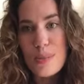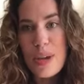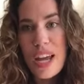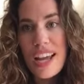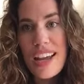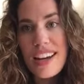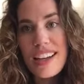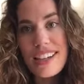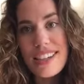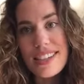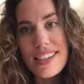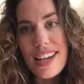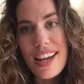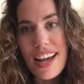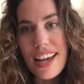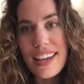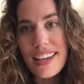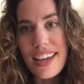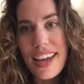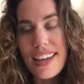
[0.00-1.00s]
panic
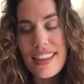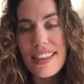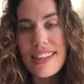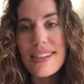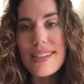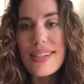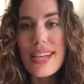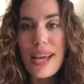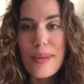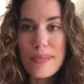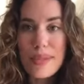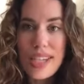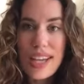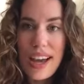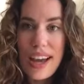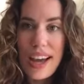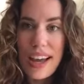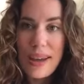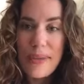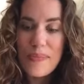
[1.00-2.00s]
attack at the same
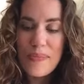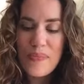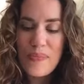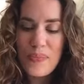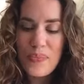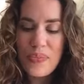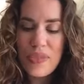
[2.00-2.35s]
time.